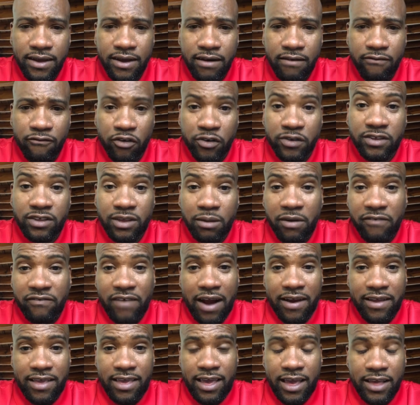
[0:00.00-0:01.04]
For some of
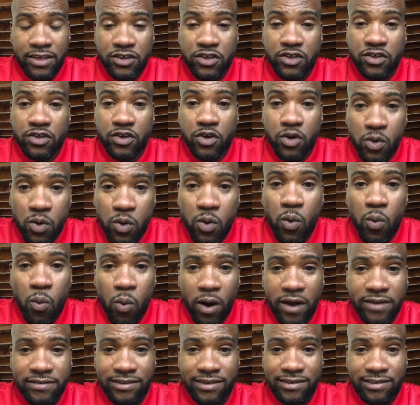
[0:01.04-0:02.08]
our kids, school
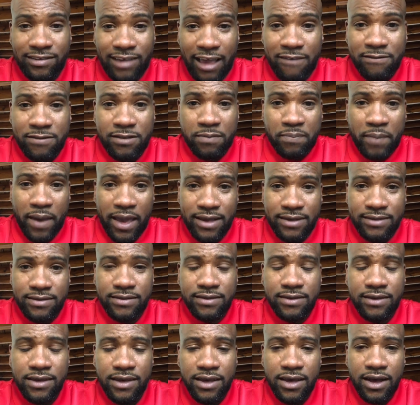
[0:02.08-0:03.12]
was the safe
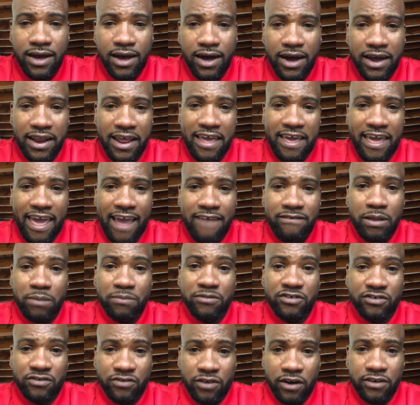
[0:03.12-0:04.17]
space. They gave them
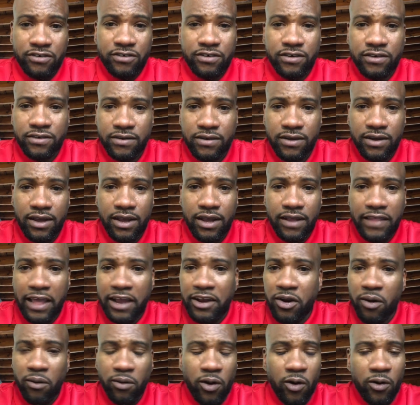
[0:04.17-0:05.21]
structure, and they
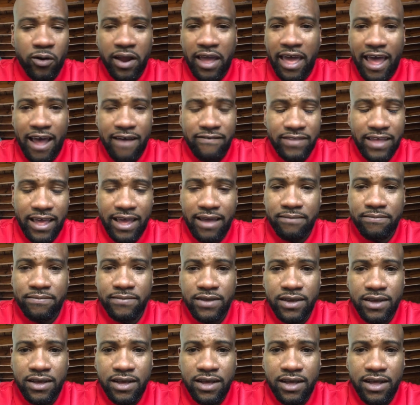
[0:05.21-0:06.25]
no longer have that.
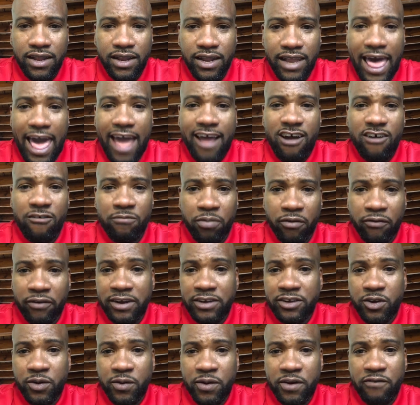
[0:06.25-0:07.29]
Lack of
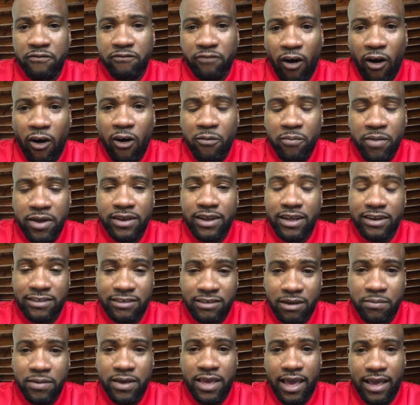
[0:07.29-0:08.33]
parental involvement in
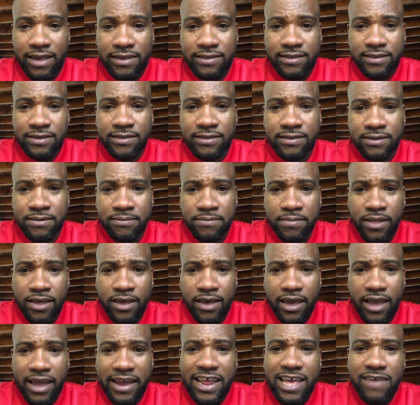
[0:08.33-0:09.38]
some cases,
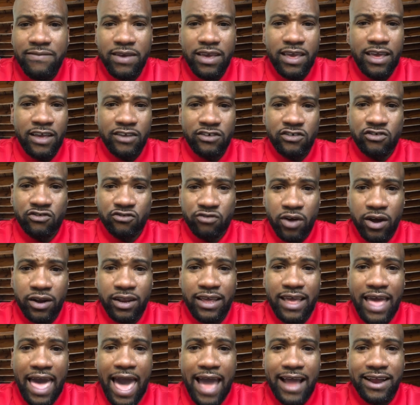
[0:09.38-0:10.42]
and even kids
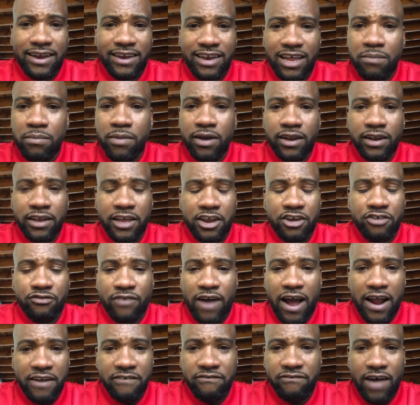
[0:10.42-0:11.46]
struggling academically and
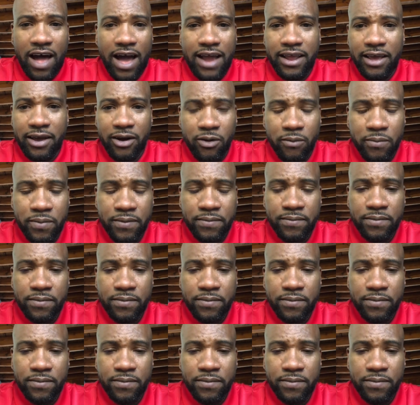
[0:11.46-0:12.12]
trying to find help.